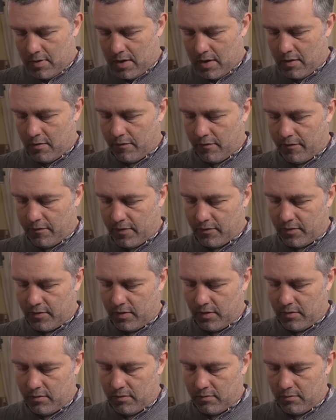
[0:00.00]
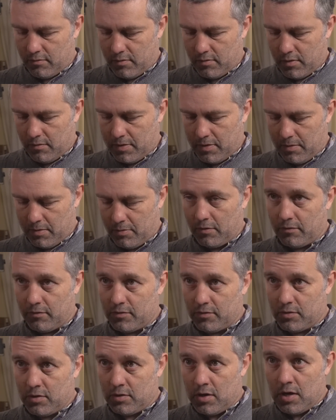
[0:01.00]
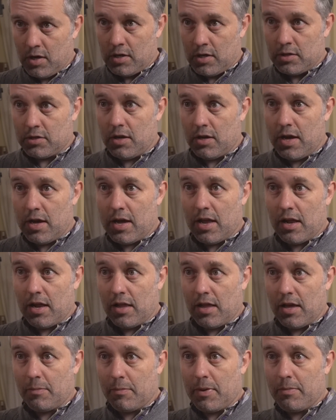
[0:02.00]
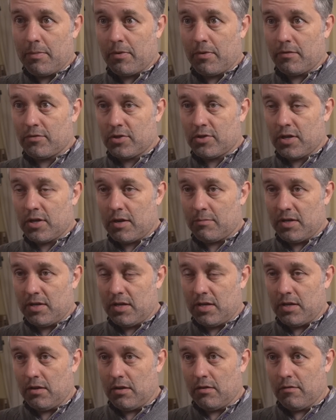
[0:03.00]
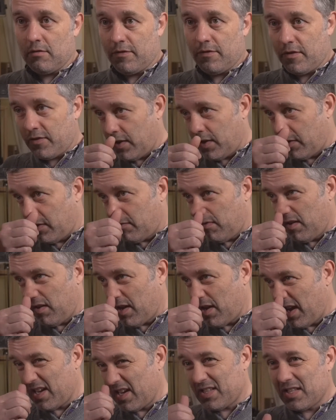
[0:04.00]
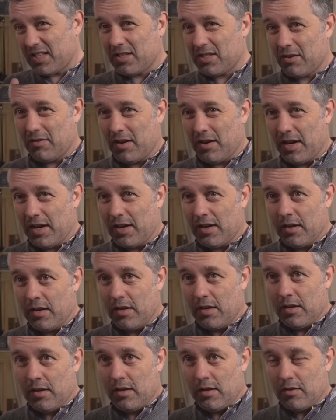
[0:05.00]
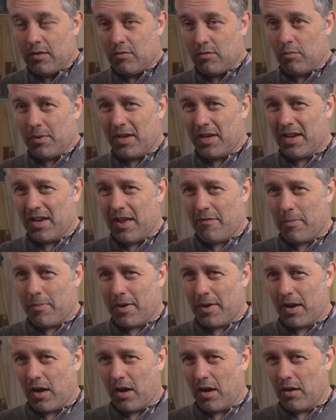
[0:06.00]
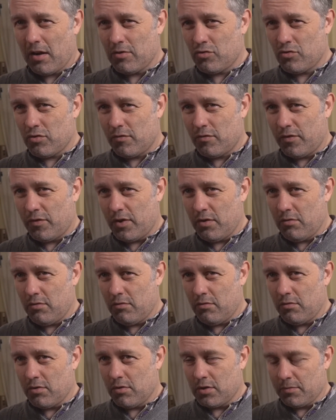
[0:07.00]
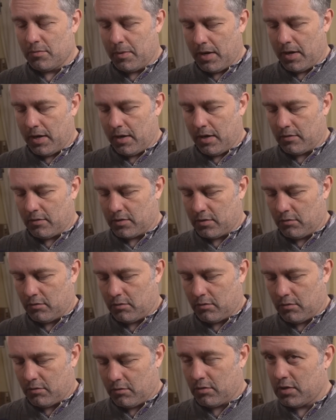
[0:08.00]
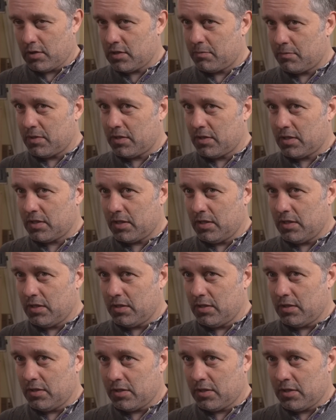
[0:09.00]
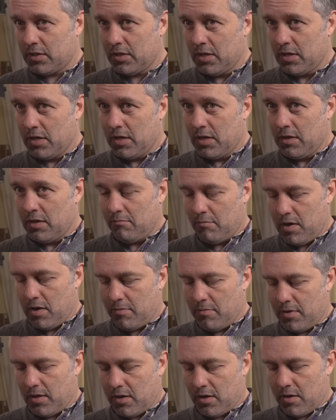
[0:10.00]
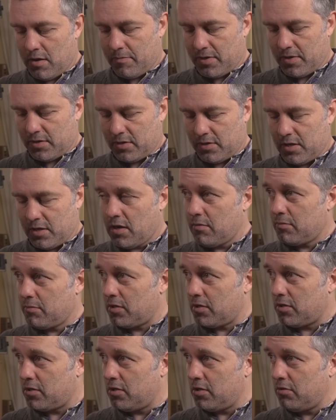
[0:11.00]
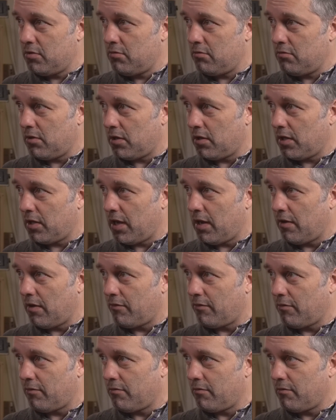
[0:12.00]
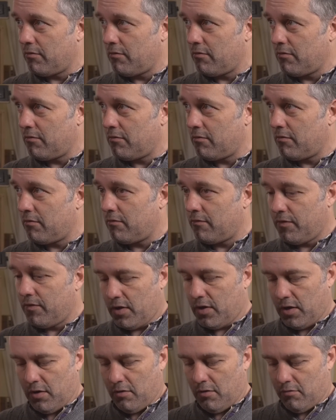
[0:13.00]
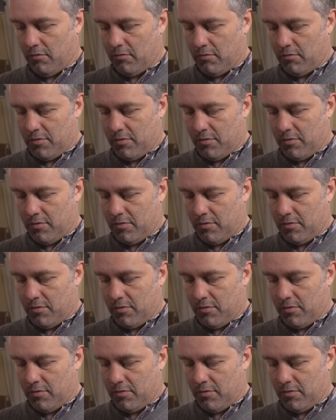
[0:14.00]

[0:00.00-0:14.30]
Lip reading: Wow, 53 people. So yeah, not a lot of people have chimed in. 53. I guess it's all right. Normally I'd have about 100 viewers by now. So Christmas is maybe the not best time to do a live video.